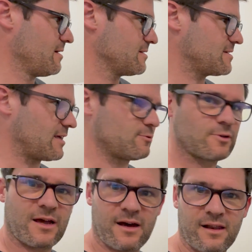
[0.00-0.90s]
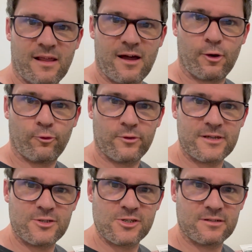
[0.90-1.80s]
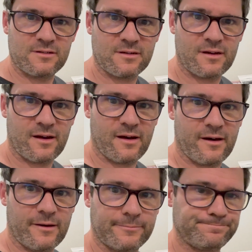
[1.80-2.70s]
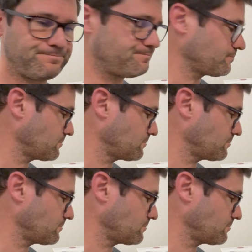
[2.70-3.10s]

Settle Carlisle region um,